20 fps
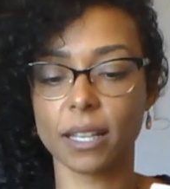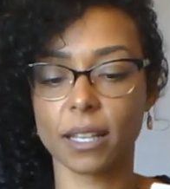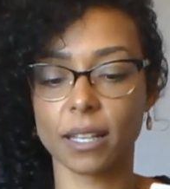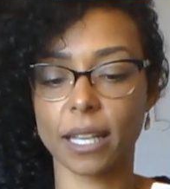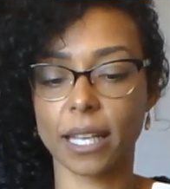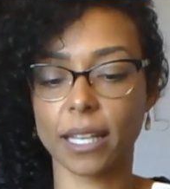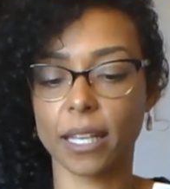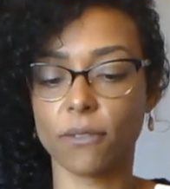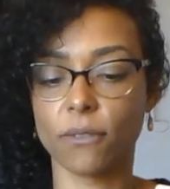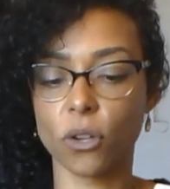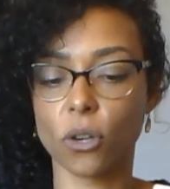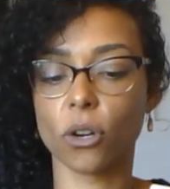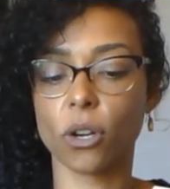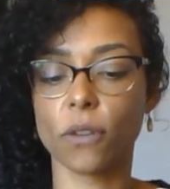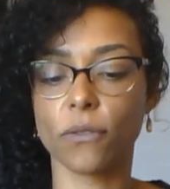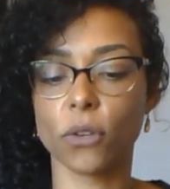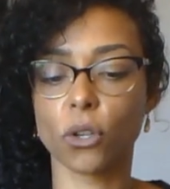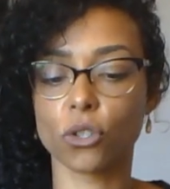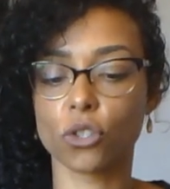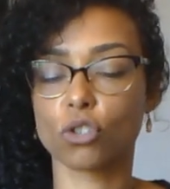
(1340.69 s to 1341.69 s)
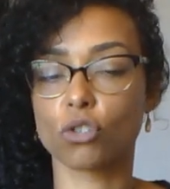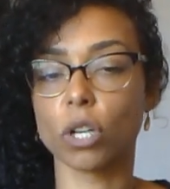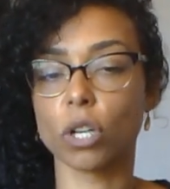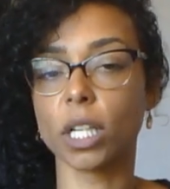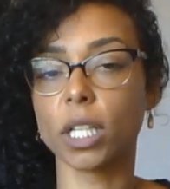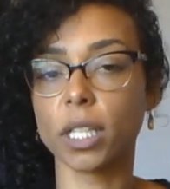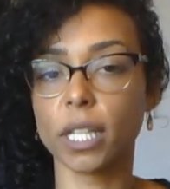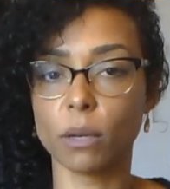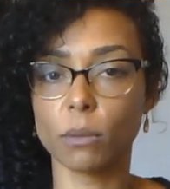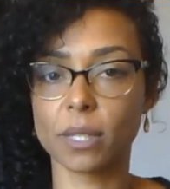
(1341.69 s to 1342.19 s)
Like if you're
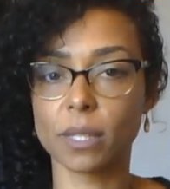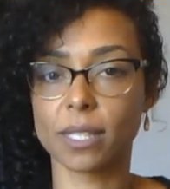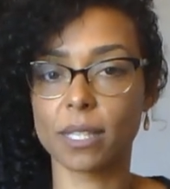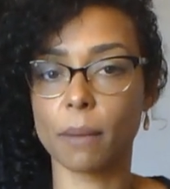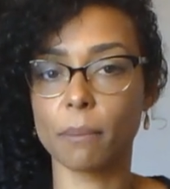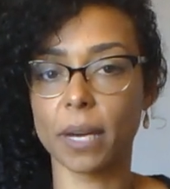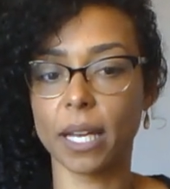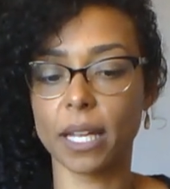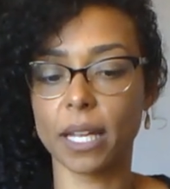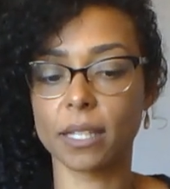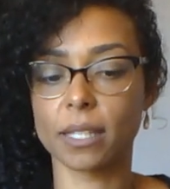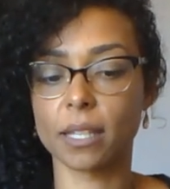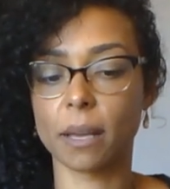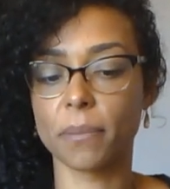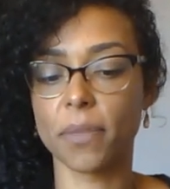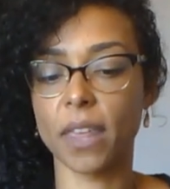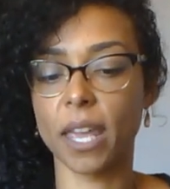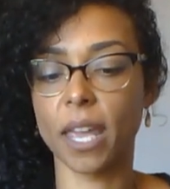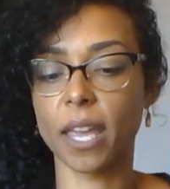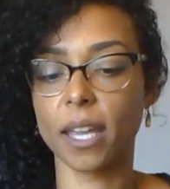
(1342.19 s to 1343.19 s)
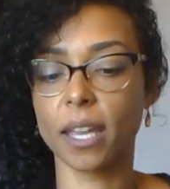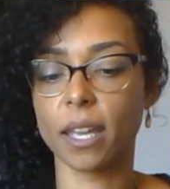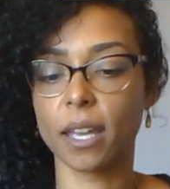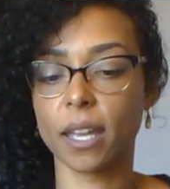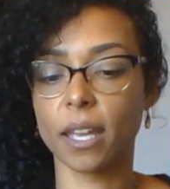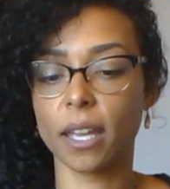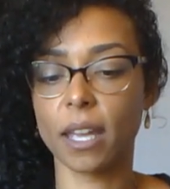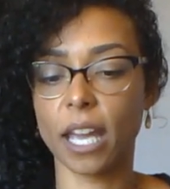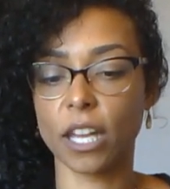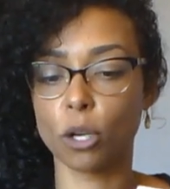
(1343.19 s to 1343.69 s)
struggling with something
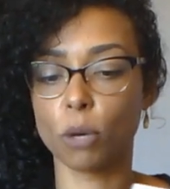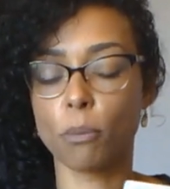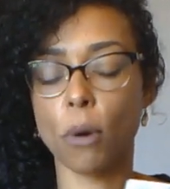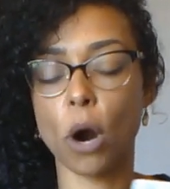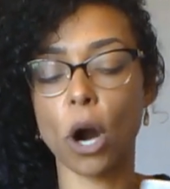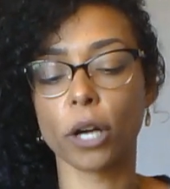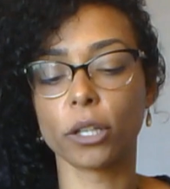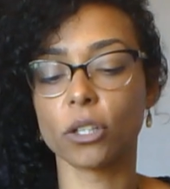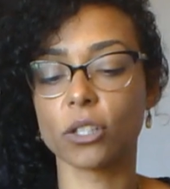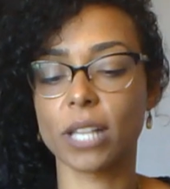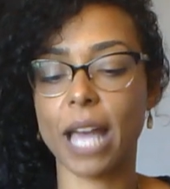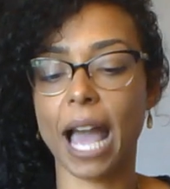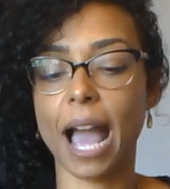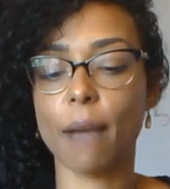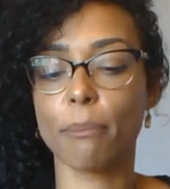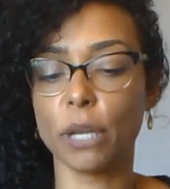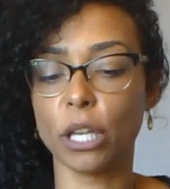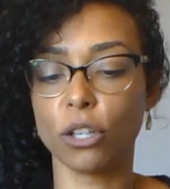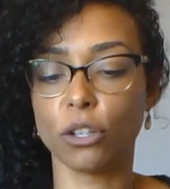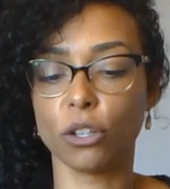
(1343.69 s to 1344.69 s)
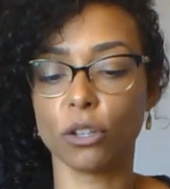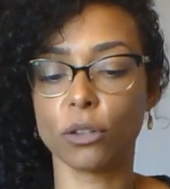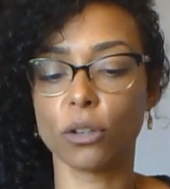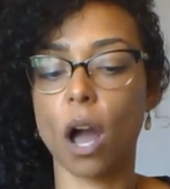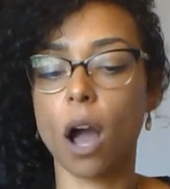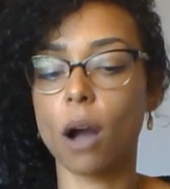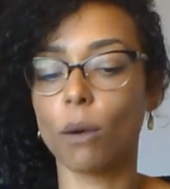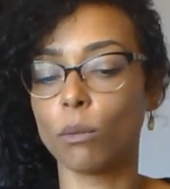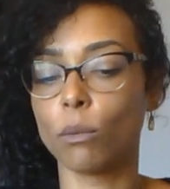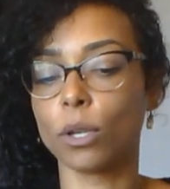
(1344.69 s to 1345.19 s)
and your partner's happy and you're
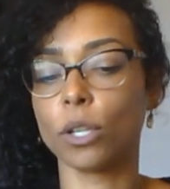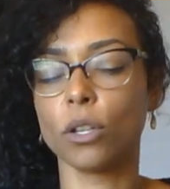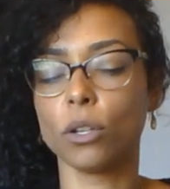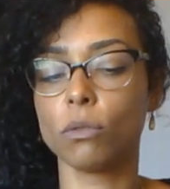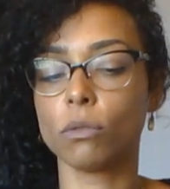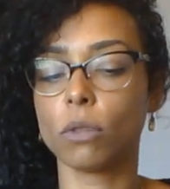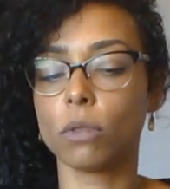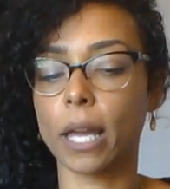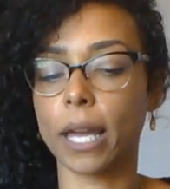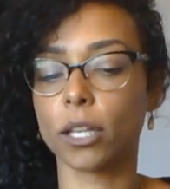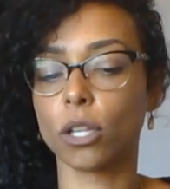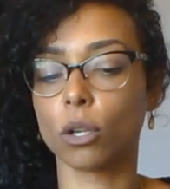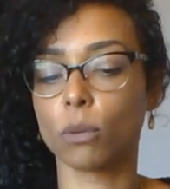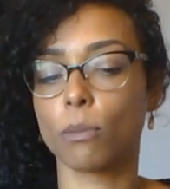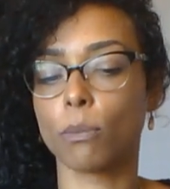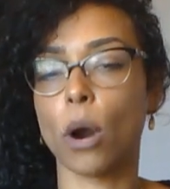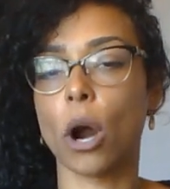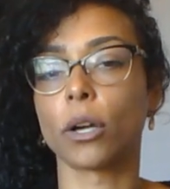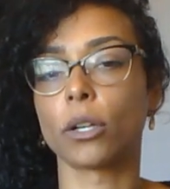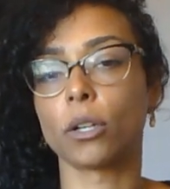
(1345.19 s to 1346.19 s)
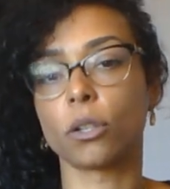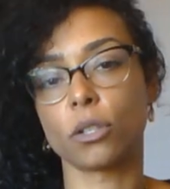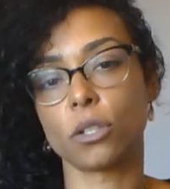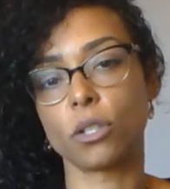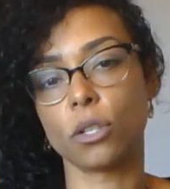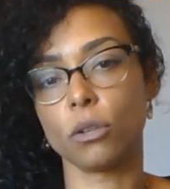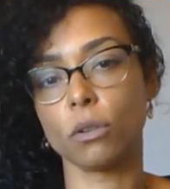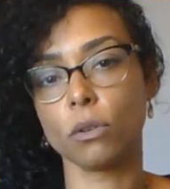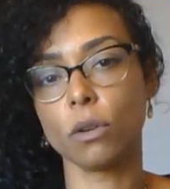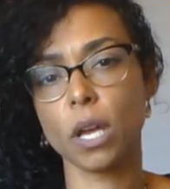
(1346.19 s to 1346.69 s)
not, wouldn't you like your partner
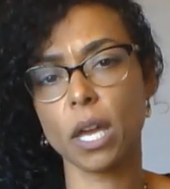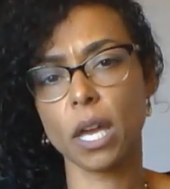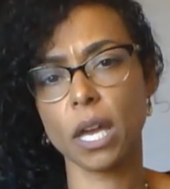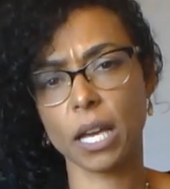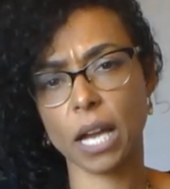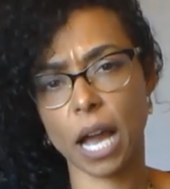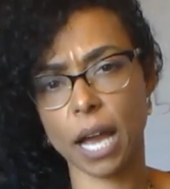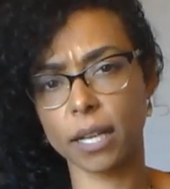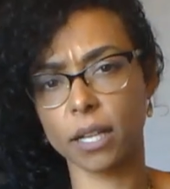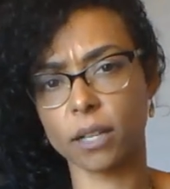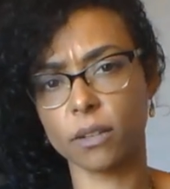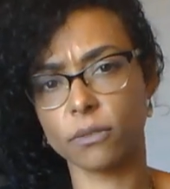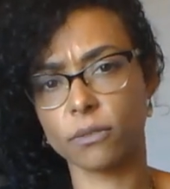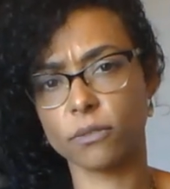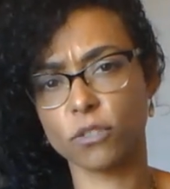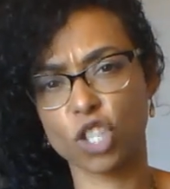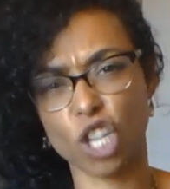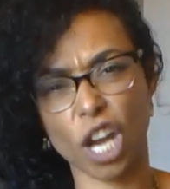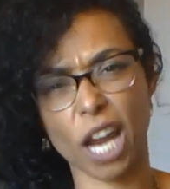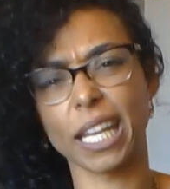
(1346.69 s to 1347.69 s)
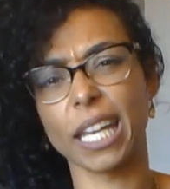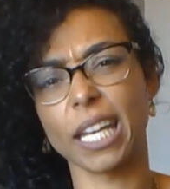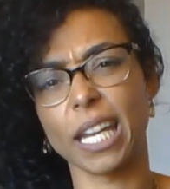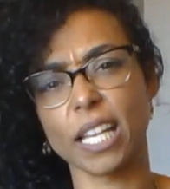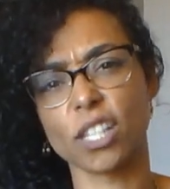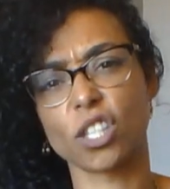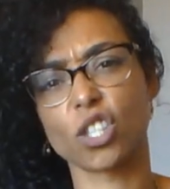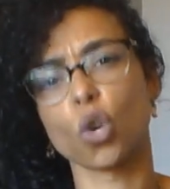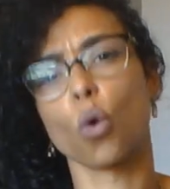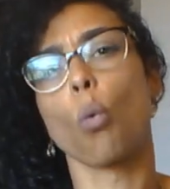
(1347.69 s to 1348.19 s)
to kind of check in
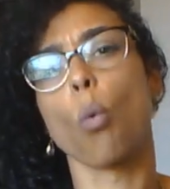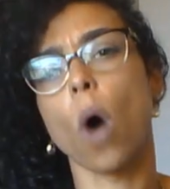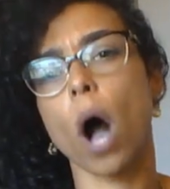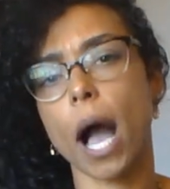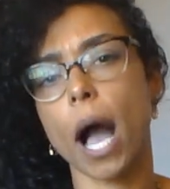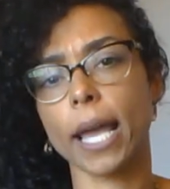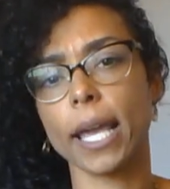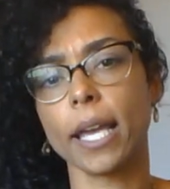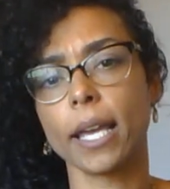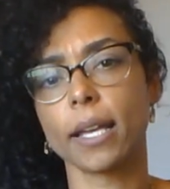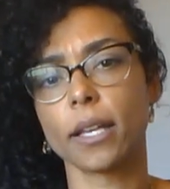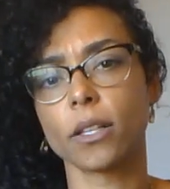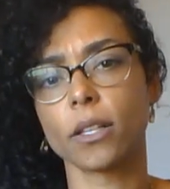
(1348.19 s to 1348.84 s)
as to why?